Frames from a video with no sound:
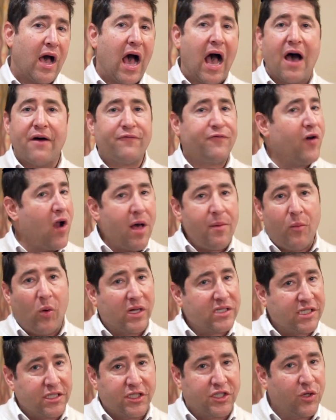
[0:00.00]
Avram
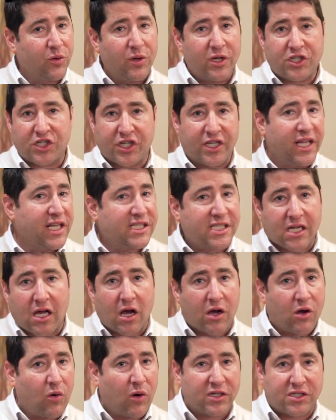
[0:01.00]
wasn't Jewish.
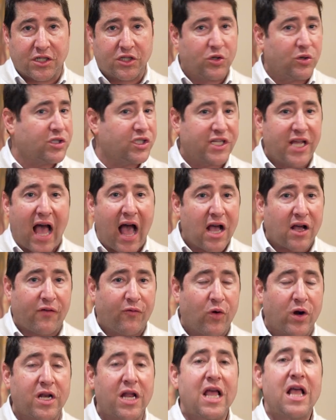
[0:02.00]
Yitzchak wasn't Jewish. Yaakov
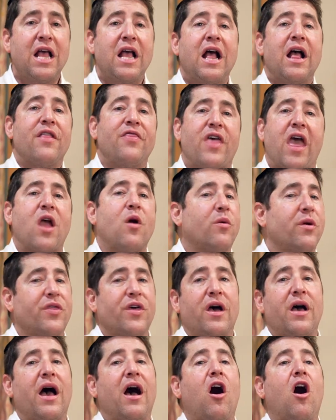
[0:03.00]
weren't. They were
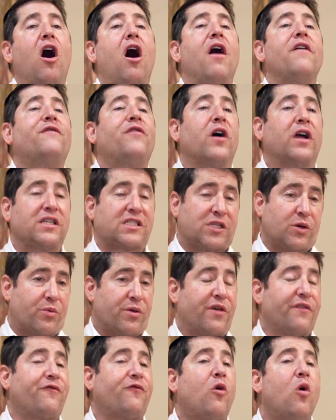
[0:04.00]
the avos. They
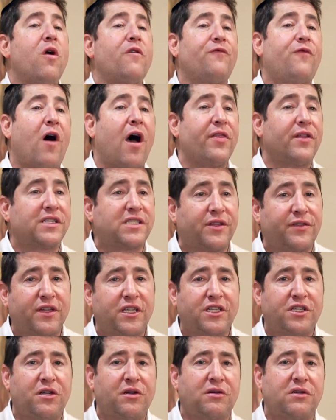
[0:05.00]
were the forefathers of
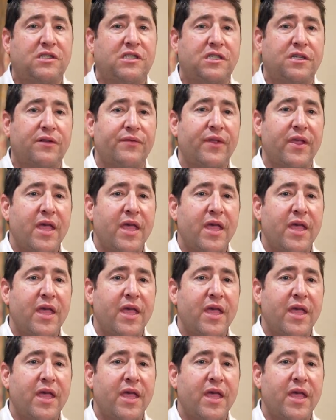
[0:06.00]
the Jews.